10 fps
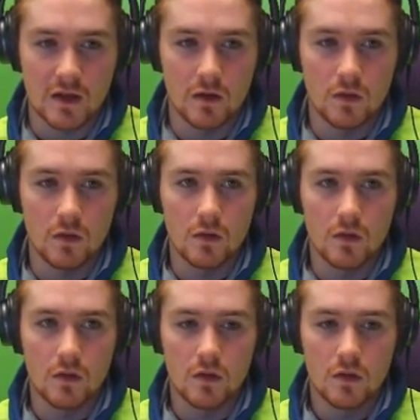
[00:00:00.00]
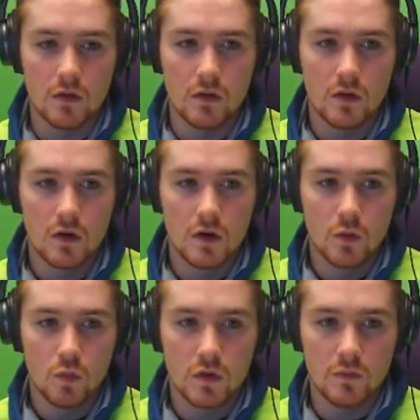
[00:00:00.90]
Yeah, okay, oh, we, we escaped. We
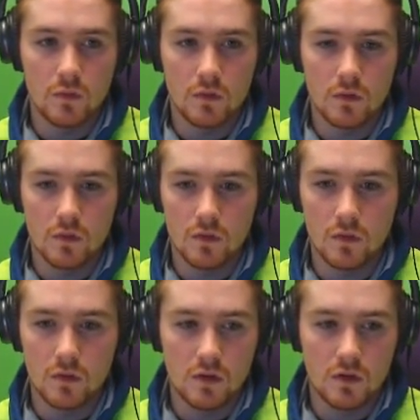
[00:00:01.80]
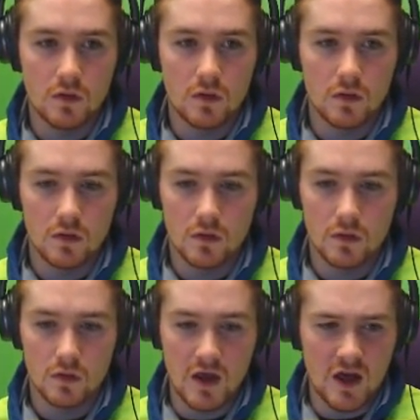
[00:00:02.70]
escaped quick. Baby dog this way.
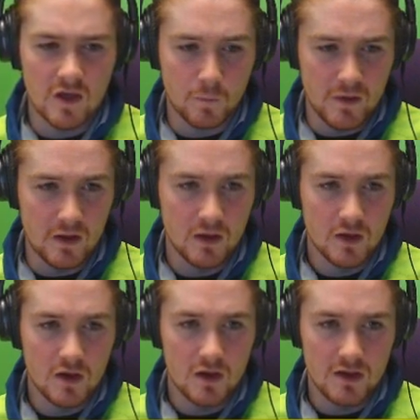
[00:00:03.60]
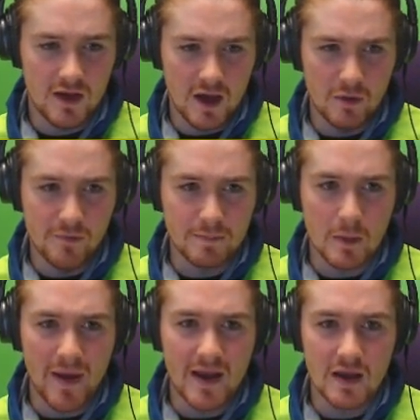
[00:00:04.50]
Yes, Did you rob we, the bank? Yeah, we robbed
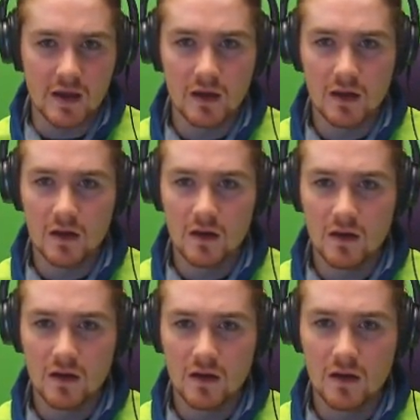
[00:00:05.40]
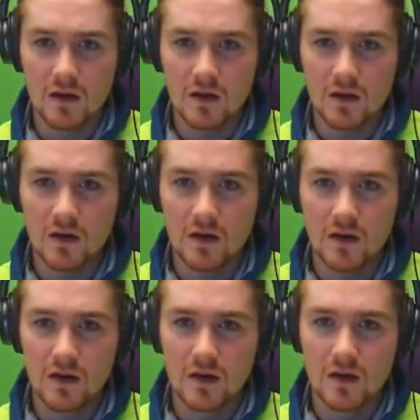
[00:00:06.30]
the bank. Robbed the bank.
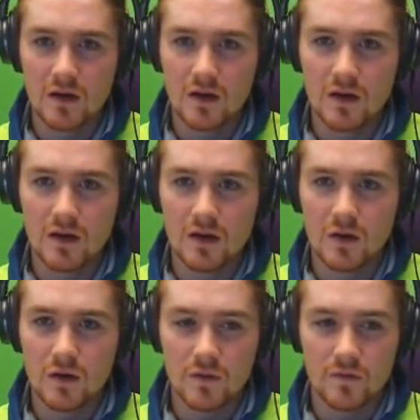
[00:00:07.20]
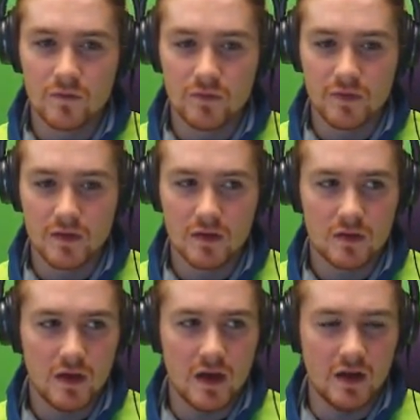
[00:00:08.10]
What? Where's my money though? Quick.
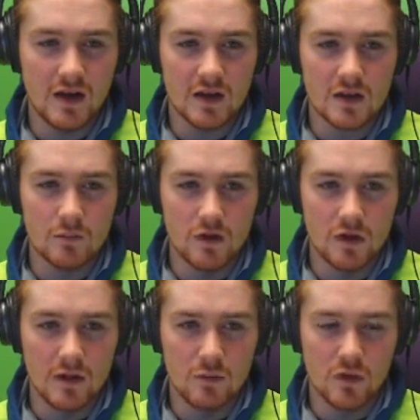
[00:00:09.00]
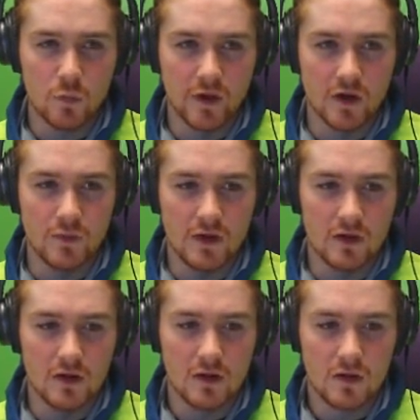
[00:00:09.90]
Yeah, I didn't get the money. That was. I didn't get
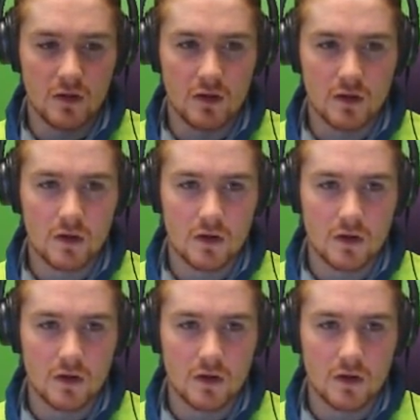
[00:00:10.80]
the money.